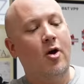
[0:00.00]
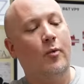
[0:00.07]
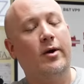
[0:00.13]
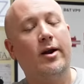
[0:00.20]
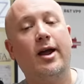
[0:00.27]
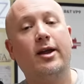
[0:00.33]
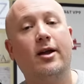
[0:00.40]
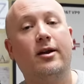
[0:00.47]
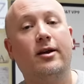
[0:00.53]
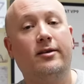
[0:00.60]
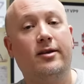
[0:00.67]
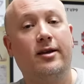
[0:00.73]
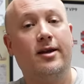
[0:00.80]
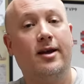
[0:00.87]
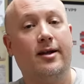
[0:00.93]
When I got
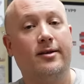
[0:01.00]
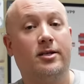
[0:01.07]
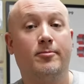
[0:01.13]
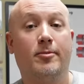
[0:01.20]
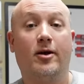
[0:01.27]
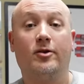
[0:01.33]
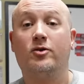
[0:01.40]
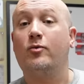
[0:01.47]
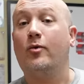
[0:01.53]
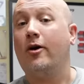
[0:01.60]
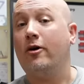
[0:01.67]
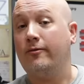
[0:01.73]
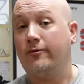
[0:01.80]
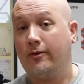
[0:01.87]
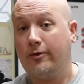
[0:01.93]
into guns about
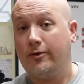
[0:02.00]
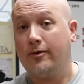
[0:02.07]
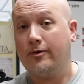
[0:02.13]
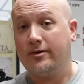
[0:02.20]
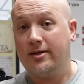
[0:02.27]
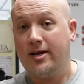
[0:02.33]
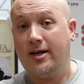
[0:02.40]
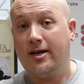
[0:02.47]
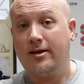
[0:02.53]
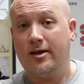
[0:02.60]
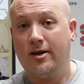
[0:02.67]
12 or 13